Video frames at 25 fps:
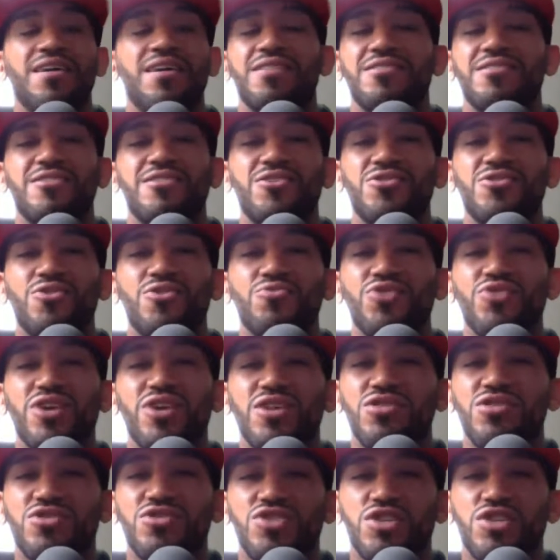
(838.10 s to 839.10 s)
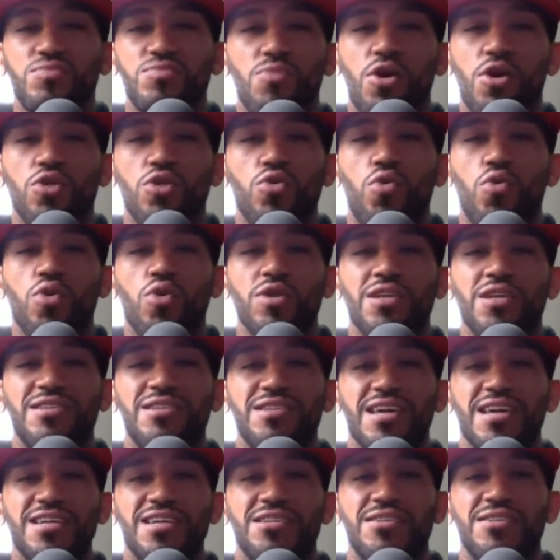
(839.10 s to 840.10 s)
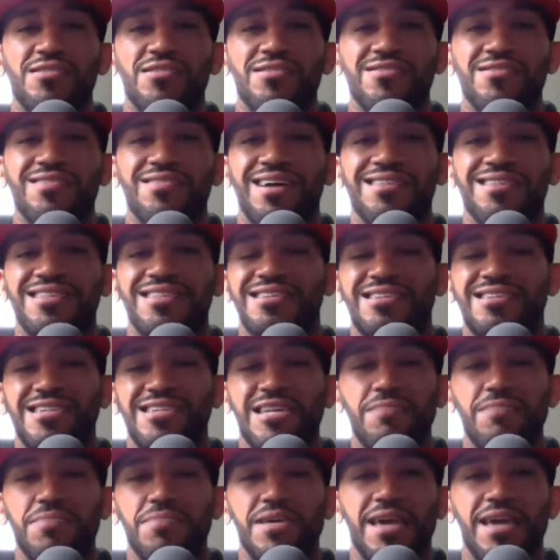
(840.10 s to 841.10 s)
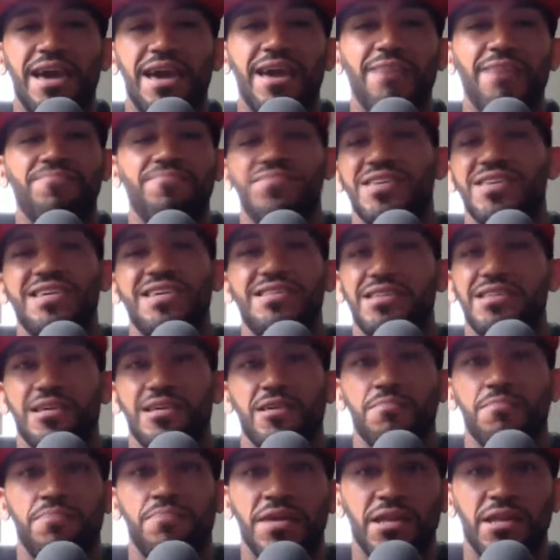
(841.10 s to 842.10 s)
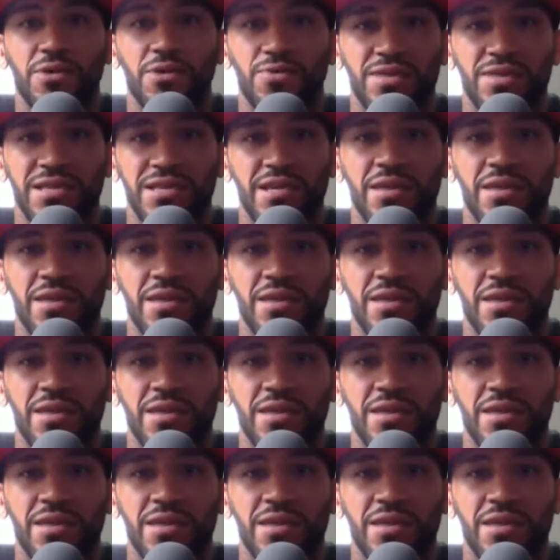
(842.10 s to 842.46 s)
Look at the smaller organizations. Like the CBA isn't competing with the